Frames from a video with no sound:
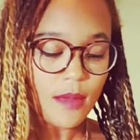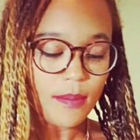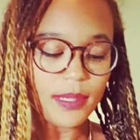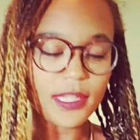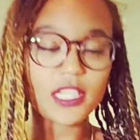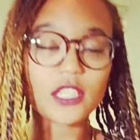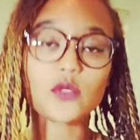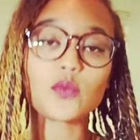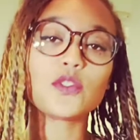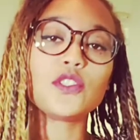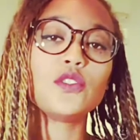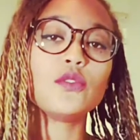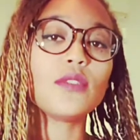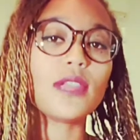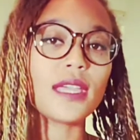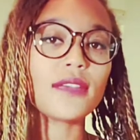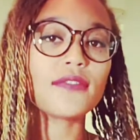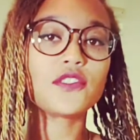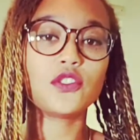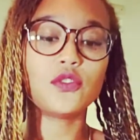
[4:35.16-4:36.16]
Because when you
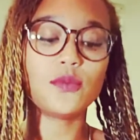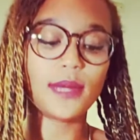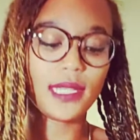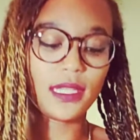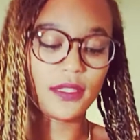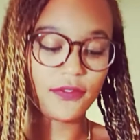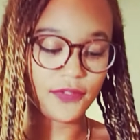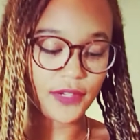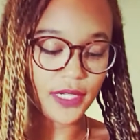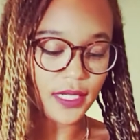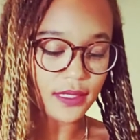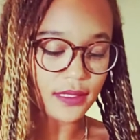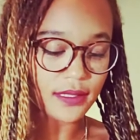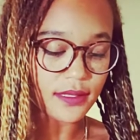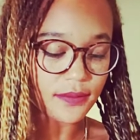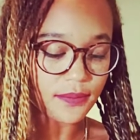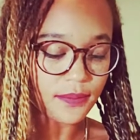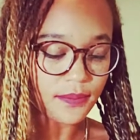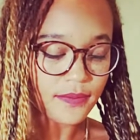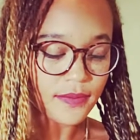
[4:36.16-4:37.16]
give too many
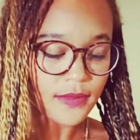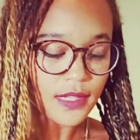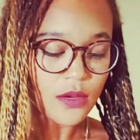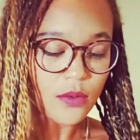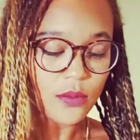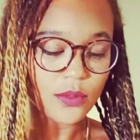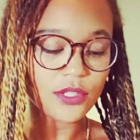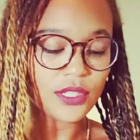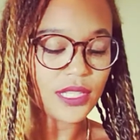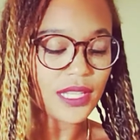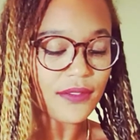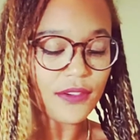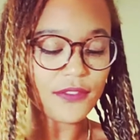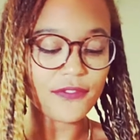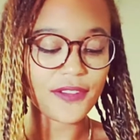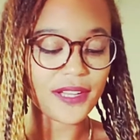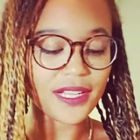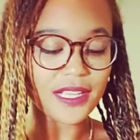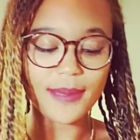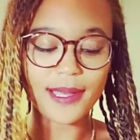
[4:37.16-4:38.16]
fucks, when you give a
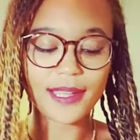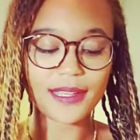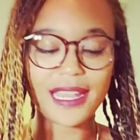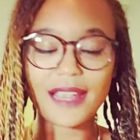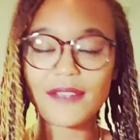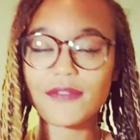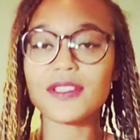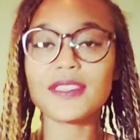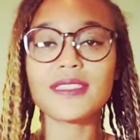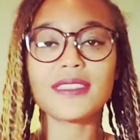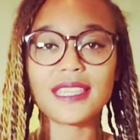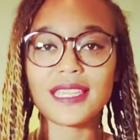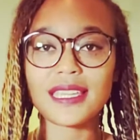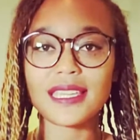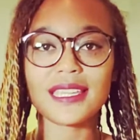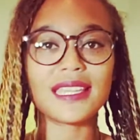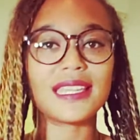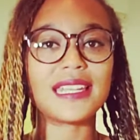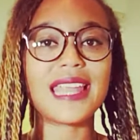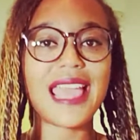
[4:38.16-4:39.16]
fuck about
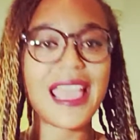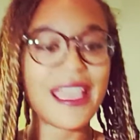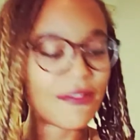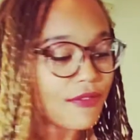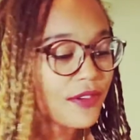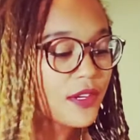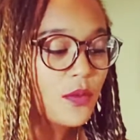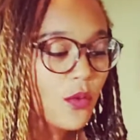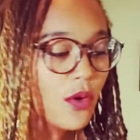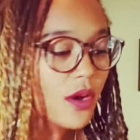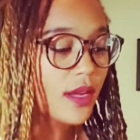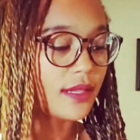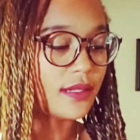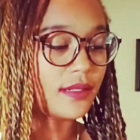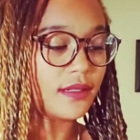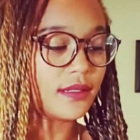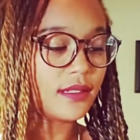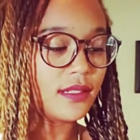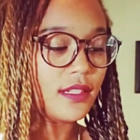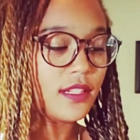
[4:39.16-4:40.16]
everything and everyone,
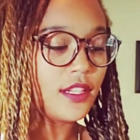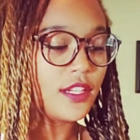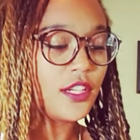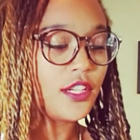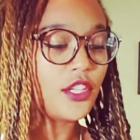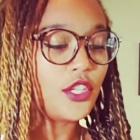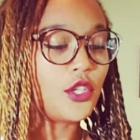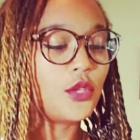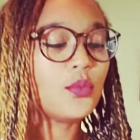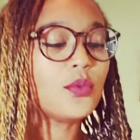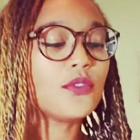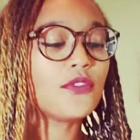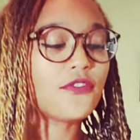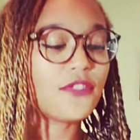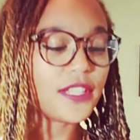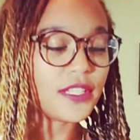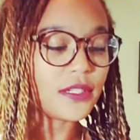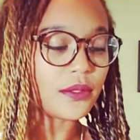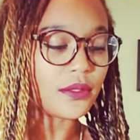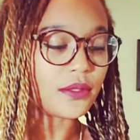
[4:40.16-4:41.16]
you will
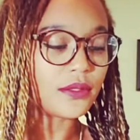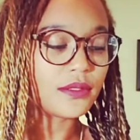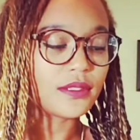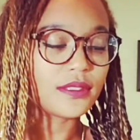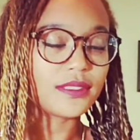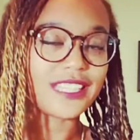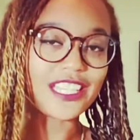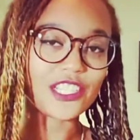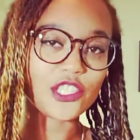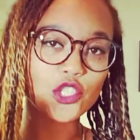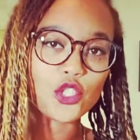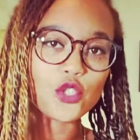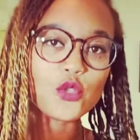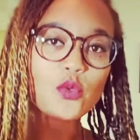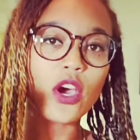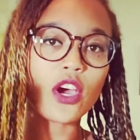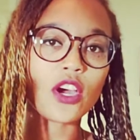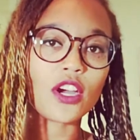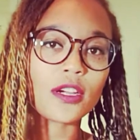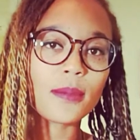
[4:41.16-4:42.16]
feel that
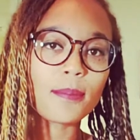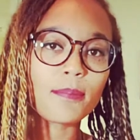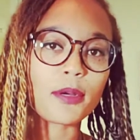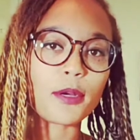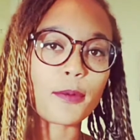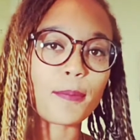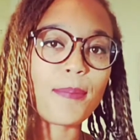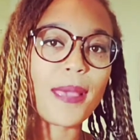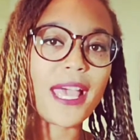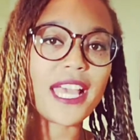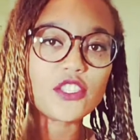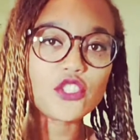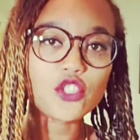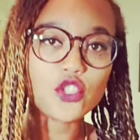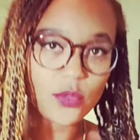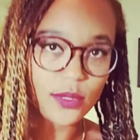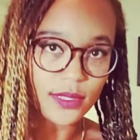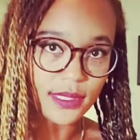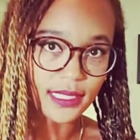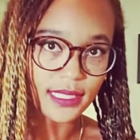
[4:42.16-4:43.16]
you are
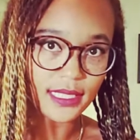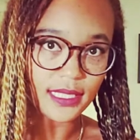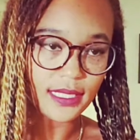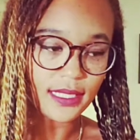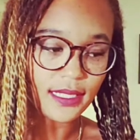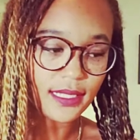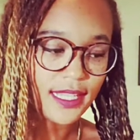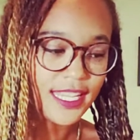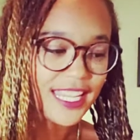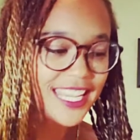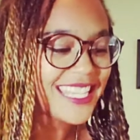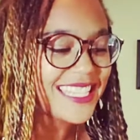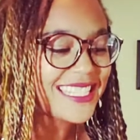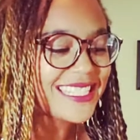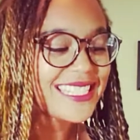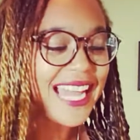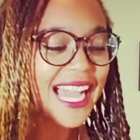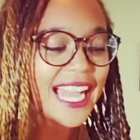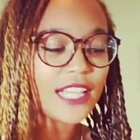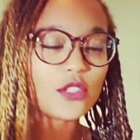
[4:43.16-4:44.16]
perpetually
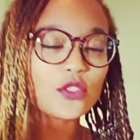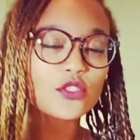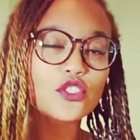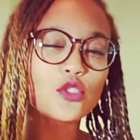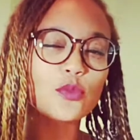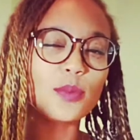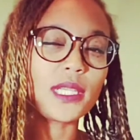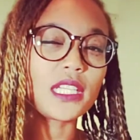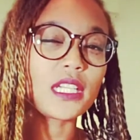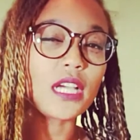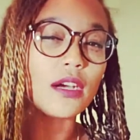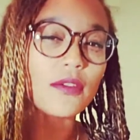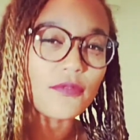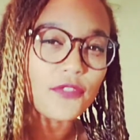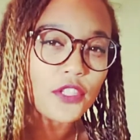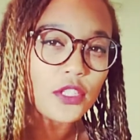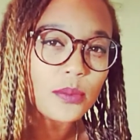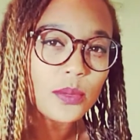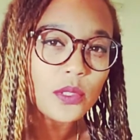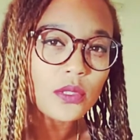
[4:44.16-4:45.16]
entitled to be
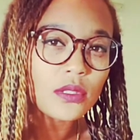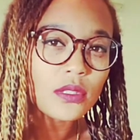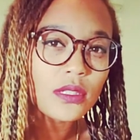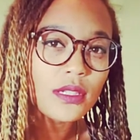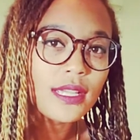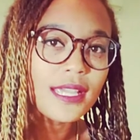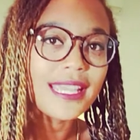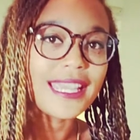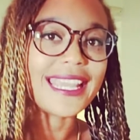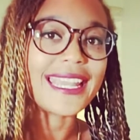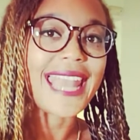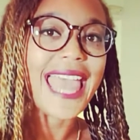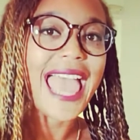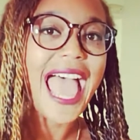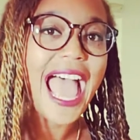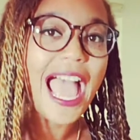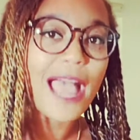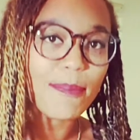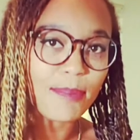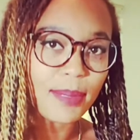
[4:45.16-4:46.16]
comfortable and
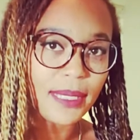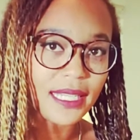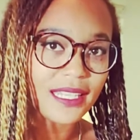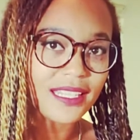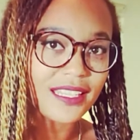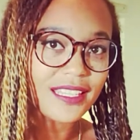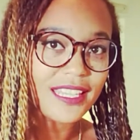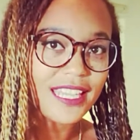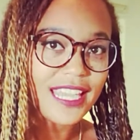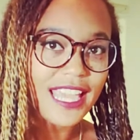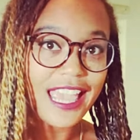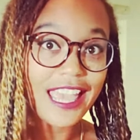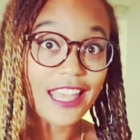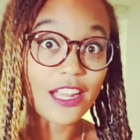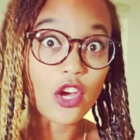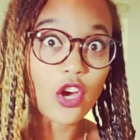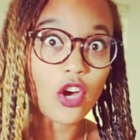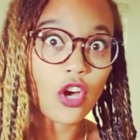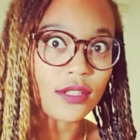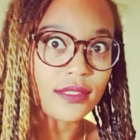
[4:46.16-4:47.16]
happy
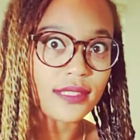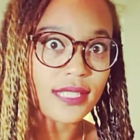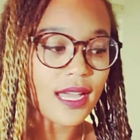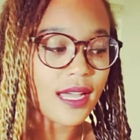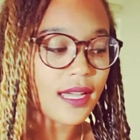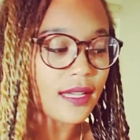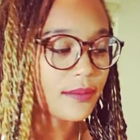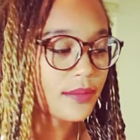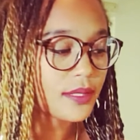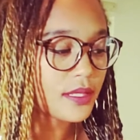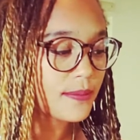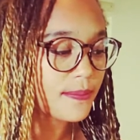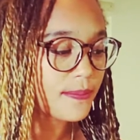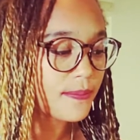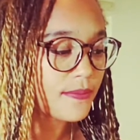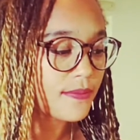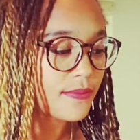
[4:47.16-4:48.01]
at all times.